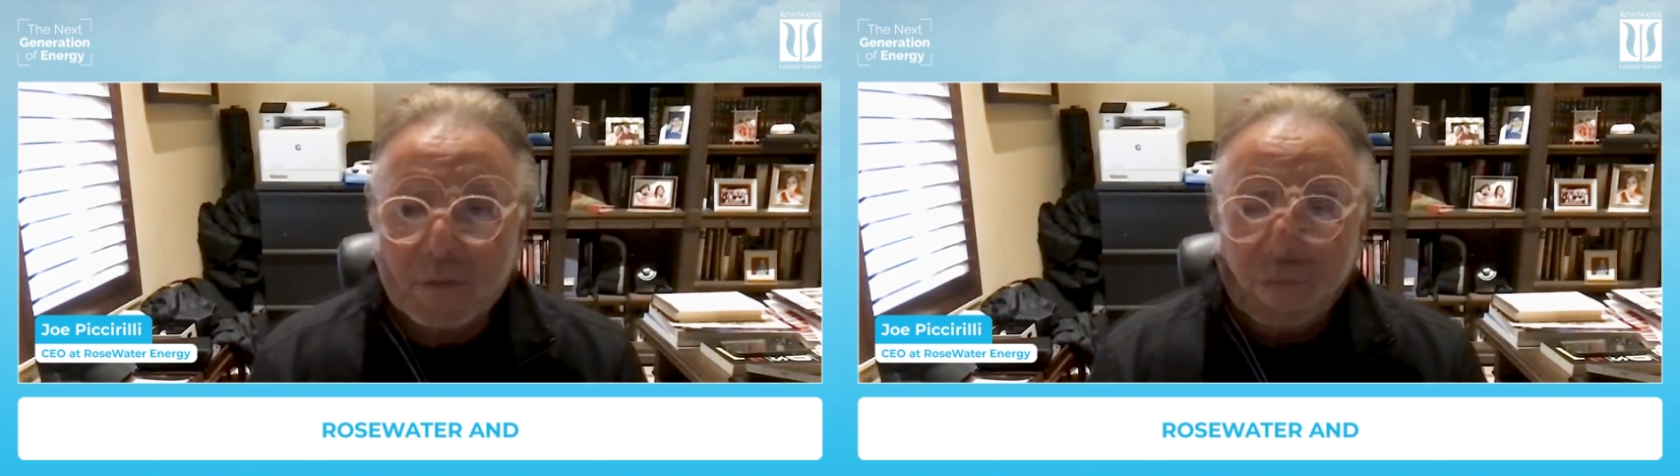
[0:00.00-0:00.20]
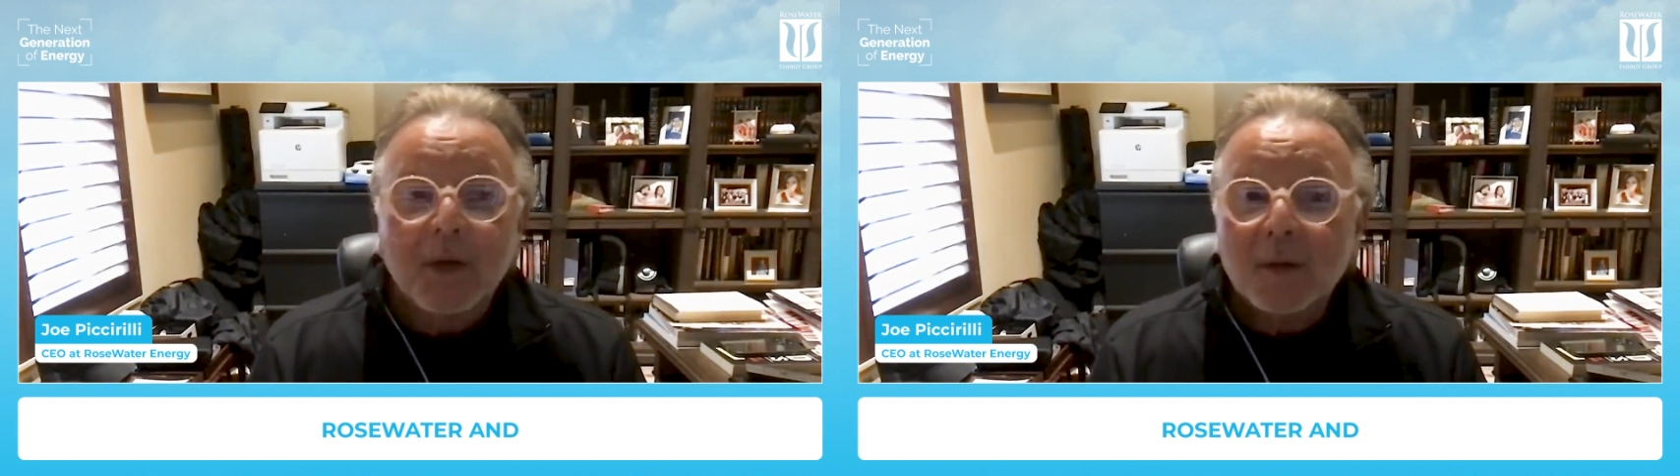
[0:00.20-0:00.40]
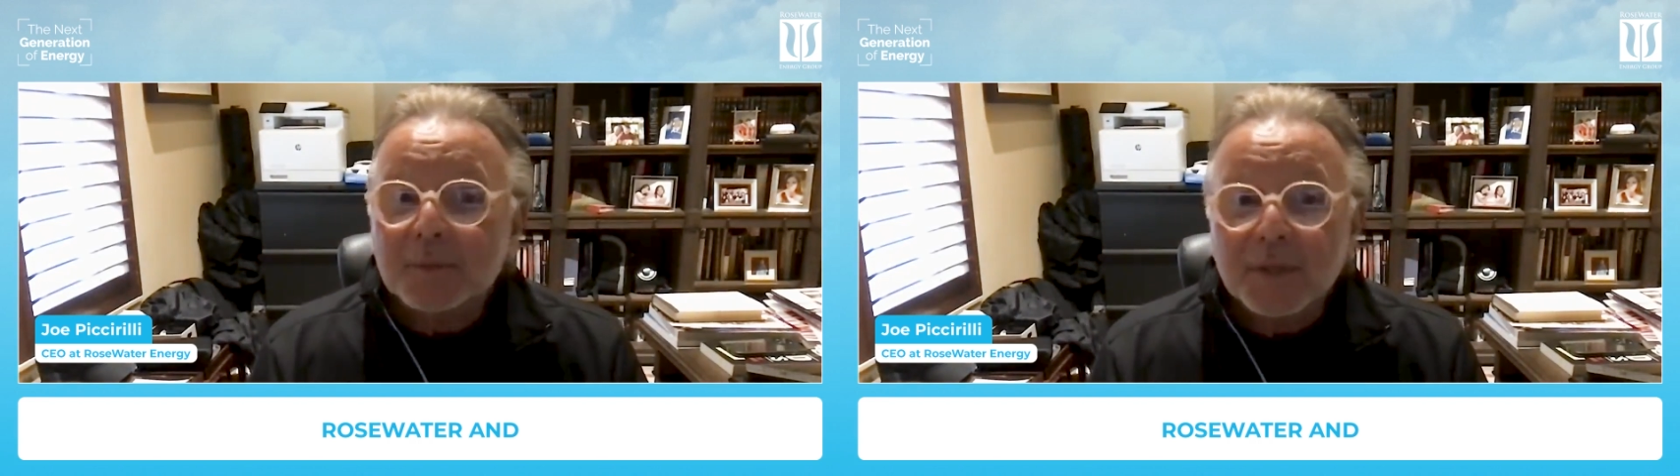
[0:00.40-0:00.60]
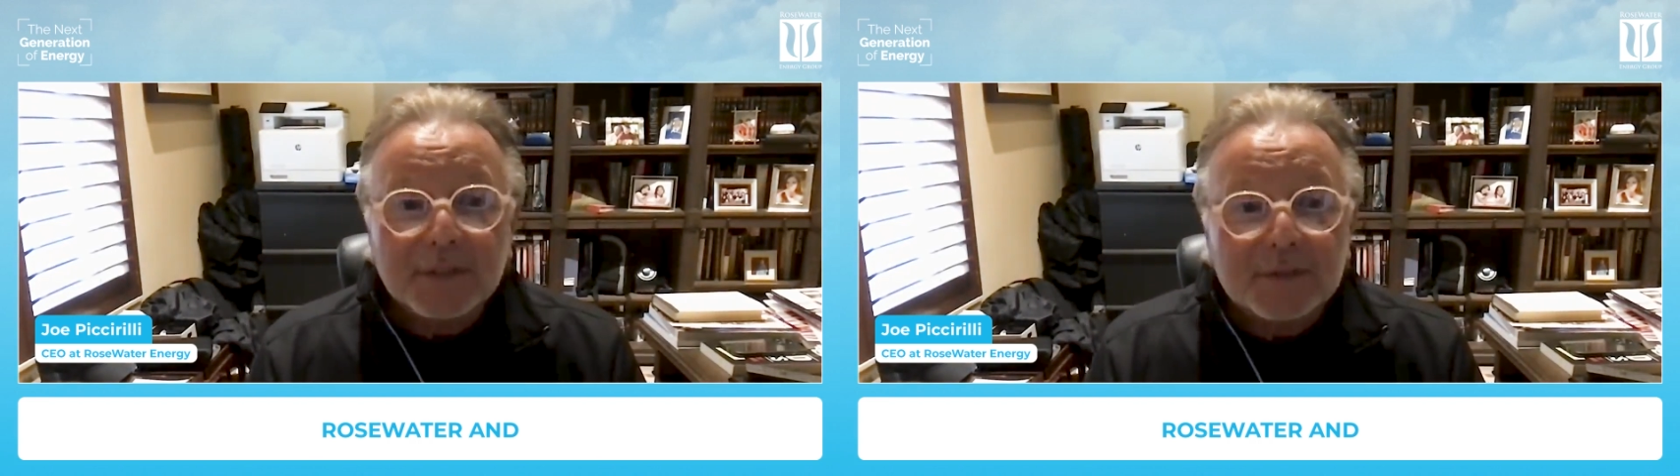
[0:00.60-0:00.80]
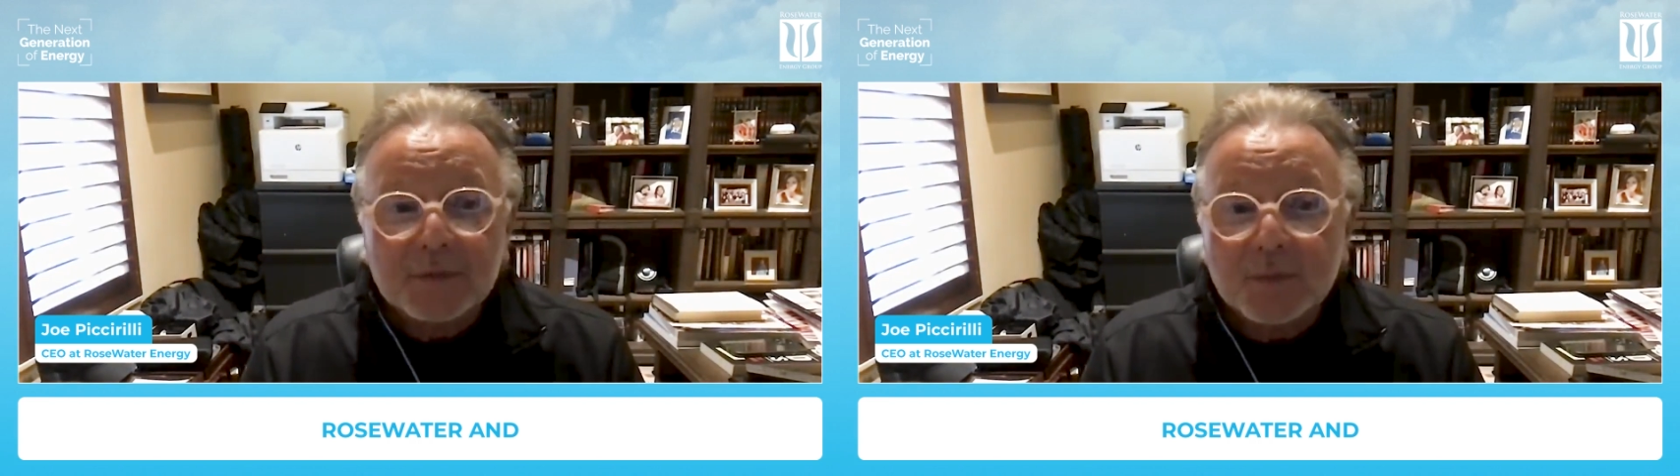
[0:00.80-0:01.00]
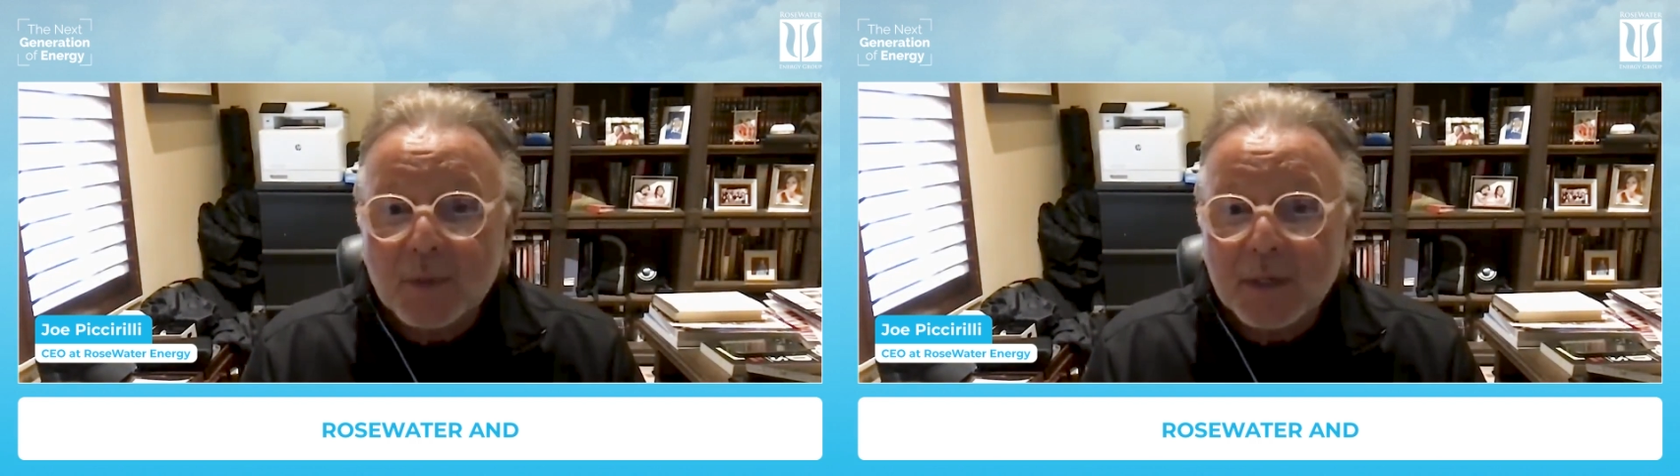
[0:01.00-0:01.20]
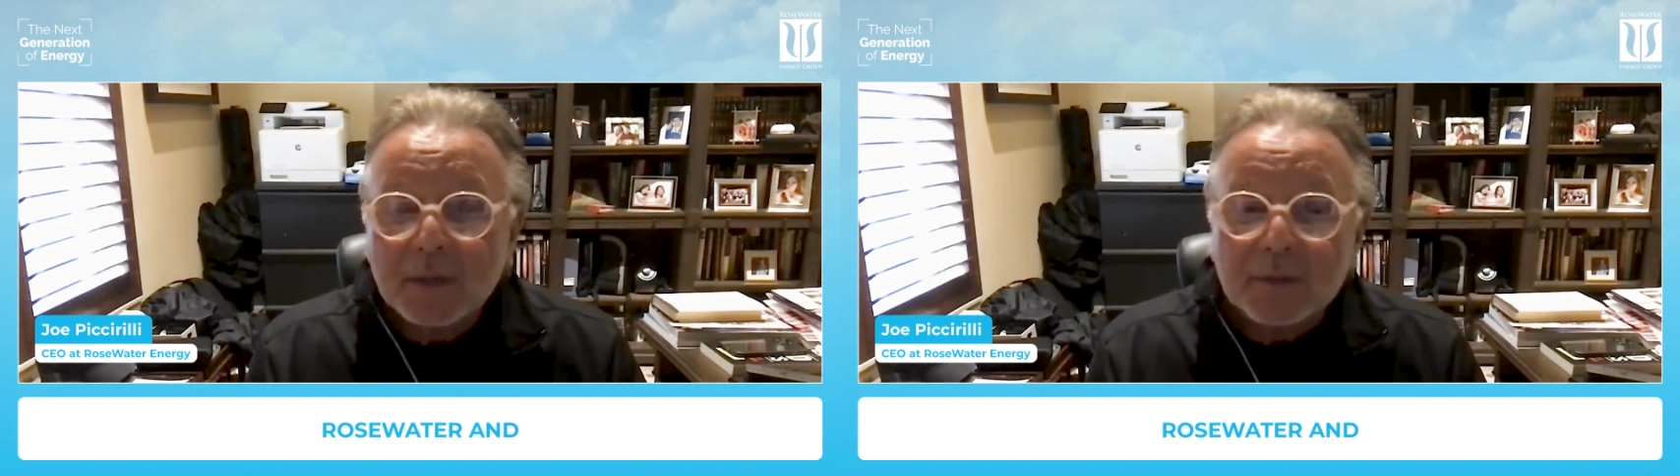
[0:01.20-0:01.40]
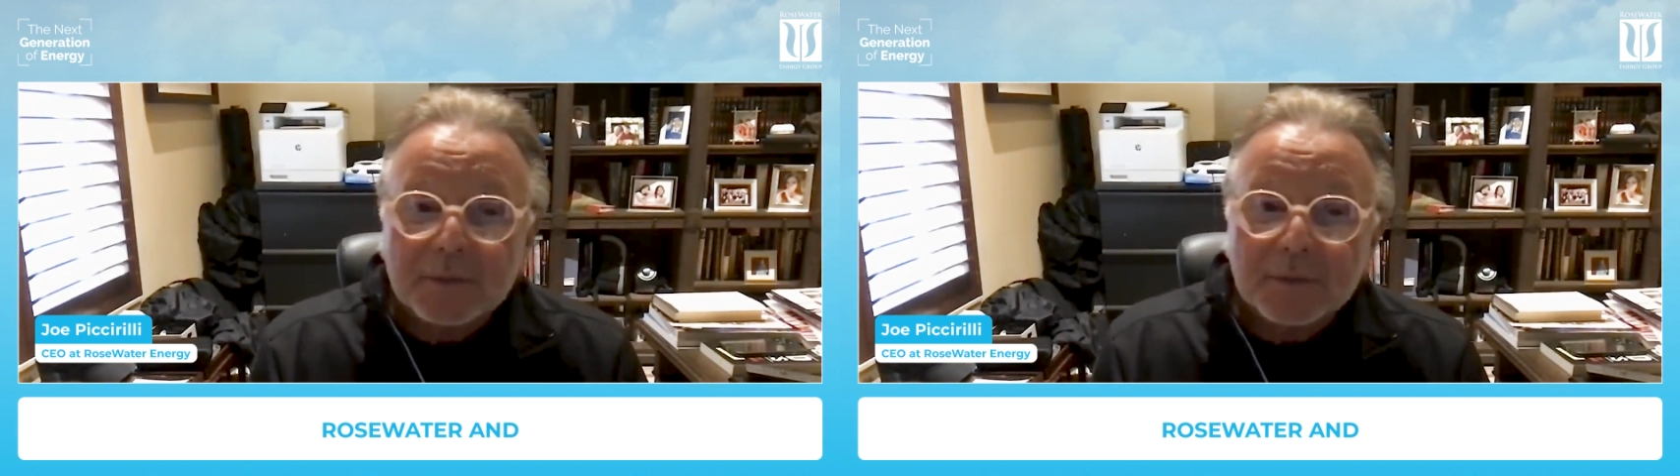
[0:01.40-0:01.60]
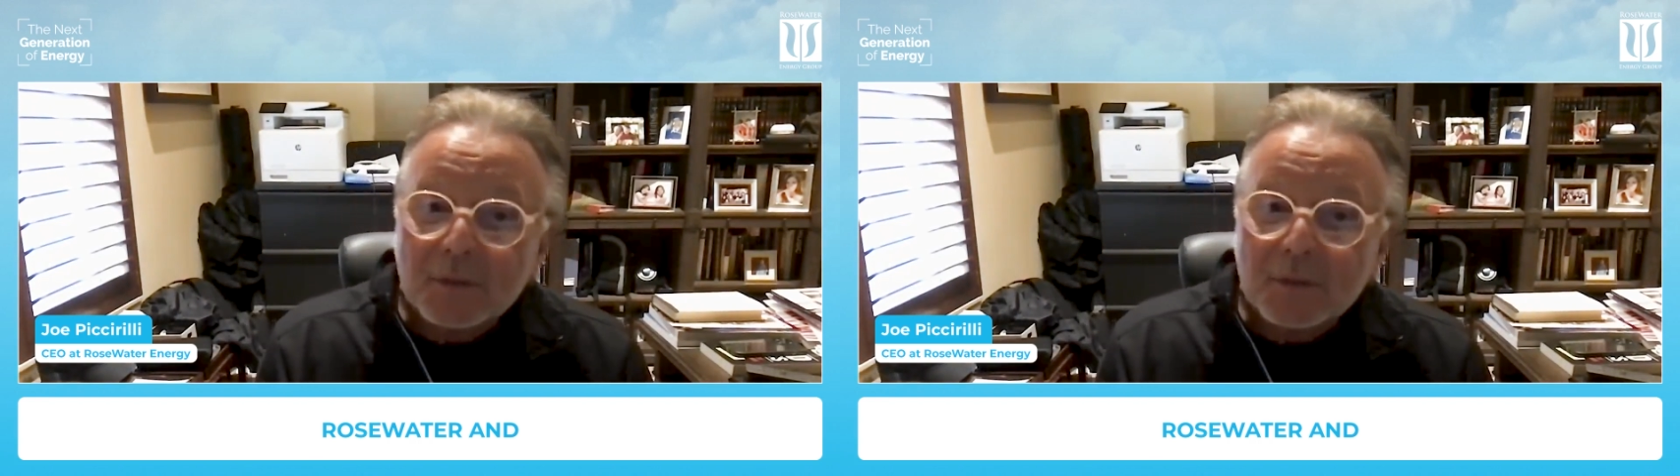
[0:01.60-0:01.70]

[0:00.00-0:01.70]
There are places where